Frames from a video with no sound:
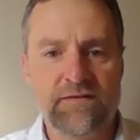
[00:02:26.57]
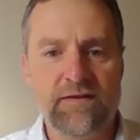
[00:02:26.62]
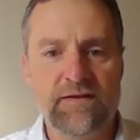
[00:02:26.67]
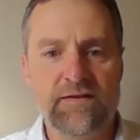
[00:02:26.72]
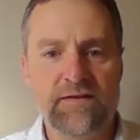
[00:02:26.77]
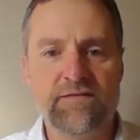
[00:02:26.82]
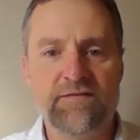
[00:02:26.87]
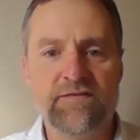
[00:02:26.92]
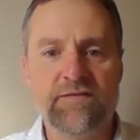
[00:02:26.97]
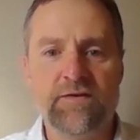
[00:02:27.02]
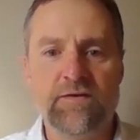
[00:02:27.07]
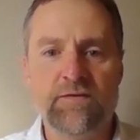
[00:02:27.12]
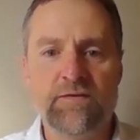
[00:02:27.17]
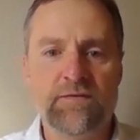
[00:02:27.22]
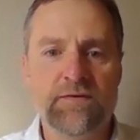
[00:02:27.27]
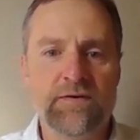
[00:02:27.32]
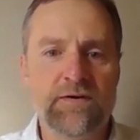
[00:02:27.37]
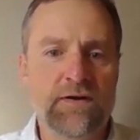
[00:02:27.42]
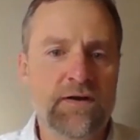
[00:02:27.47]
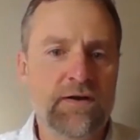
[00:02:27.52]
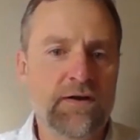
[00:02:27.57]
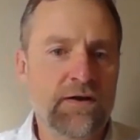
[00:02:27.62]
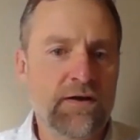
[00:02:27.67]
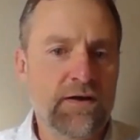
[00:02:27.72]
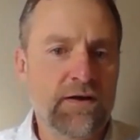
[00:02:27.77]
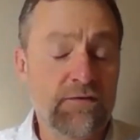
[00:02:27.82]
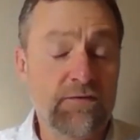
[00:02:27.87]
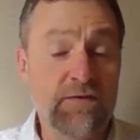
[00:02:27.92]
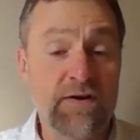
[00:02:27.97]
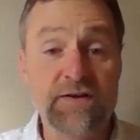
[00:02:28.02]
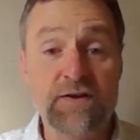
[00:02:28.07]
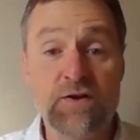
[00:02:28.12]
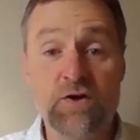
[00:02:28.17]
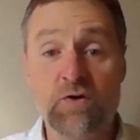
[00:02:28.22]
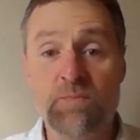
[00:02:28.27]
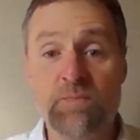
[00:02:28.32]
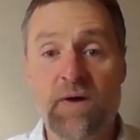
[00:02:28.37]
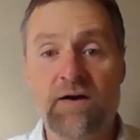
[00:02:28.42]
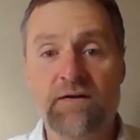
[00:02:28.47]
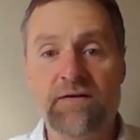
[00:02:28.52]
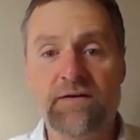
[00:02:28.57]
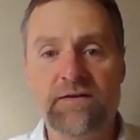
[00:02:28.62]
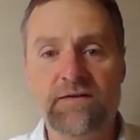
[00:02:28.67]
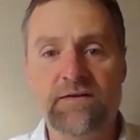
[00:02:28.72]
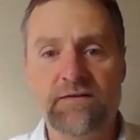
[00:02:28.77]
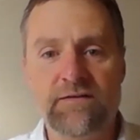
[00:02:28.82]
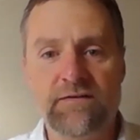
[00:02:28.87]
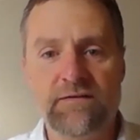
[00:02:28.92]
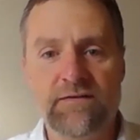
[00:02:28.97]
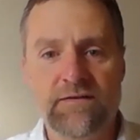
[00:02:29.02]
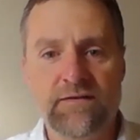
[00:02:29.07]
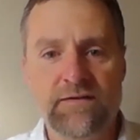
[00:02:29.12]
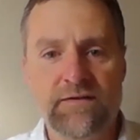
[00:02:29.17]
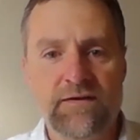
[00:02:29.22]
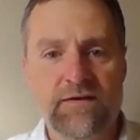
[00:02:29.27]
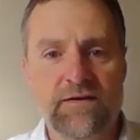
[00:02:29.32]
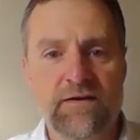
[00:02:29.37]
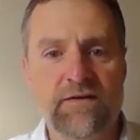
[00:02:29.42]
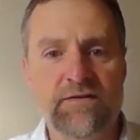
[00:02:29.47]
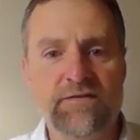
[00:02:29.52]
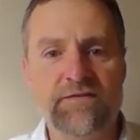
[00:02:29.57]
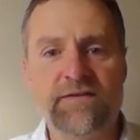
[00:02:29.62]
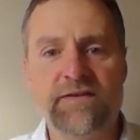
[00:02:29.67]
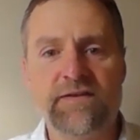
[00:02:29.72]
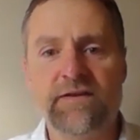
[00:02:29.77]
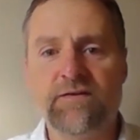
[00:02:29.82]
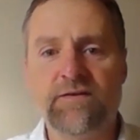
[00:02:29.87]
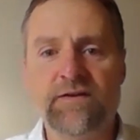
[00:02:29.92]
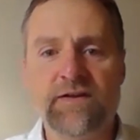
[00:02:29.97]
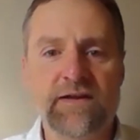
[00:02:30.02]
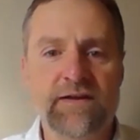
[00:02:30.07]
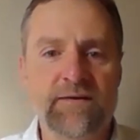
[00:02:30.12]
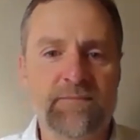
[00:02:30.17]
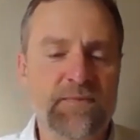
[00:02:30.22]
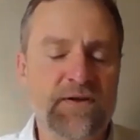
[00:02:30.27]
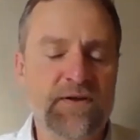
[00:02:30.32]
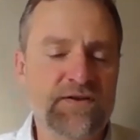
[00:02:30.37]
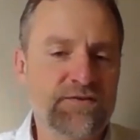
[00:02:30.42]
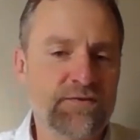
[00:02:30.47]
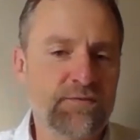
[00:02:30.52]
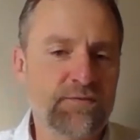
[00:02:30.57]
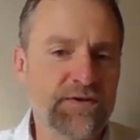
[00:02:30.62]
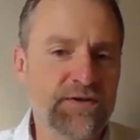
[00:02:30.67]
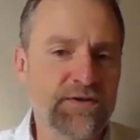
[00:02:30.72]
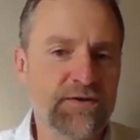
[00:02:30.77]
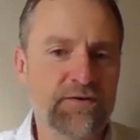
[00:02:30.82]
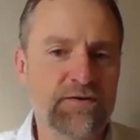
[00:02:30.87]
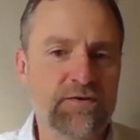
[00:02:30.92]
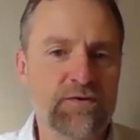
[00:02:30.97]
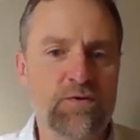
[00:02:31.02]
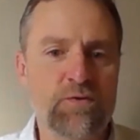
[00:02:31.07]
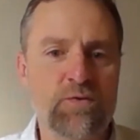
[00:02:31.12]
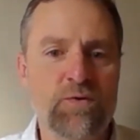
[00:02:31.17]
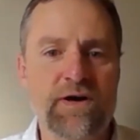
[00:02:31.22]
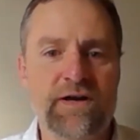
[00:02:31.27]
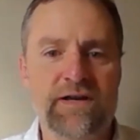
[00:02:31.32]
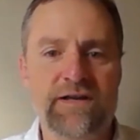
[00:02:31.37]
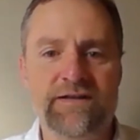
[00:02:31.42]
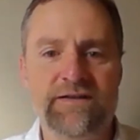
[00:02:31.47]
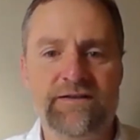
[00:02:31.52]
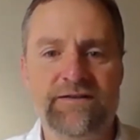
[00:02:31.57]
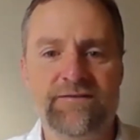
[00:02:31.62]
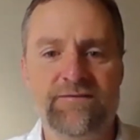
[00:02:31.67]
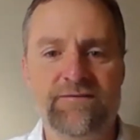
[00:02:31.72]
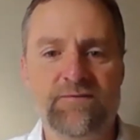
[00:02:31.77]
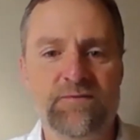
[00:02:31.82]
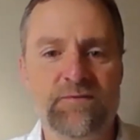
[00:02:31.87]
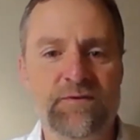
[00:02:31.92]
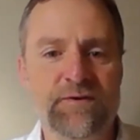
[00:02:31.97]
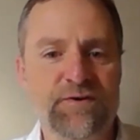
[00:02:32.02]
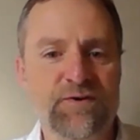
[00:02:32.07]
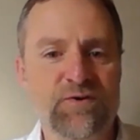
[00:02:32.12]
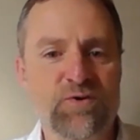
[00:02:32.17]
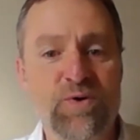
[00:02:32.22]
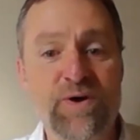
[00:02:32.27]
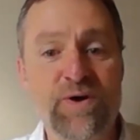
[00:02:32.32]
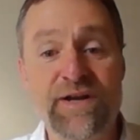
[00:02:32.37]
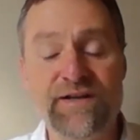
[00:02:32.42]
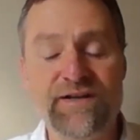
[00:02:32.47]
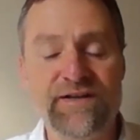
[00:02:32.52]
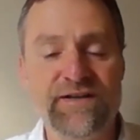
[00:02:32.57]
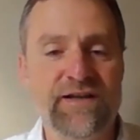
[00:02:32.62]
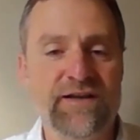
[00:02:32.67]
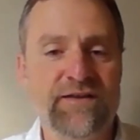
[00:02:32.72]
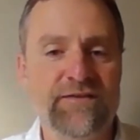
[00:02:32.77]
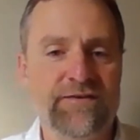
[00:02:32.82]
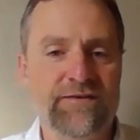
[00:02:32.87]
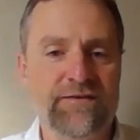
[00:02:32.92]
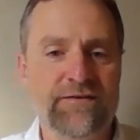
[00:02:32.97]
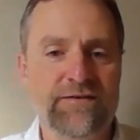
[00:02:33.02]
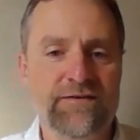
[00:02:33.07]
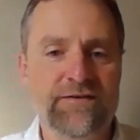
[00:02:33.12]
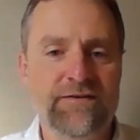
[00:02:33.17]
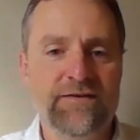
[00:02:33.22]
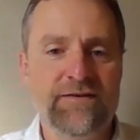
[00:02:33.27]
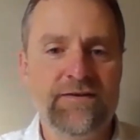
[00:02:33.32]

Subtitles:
And so if I know about it, I'll say, okay, picture when you're in Hawaii, when we're in Hawaii together.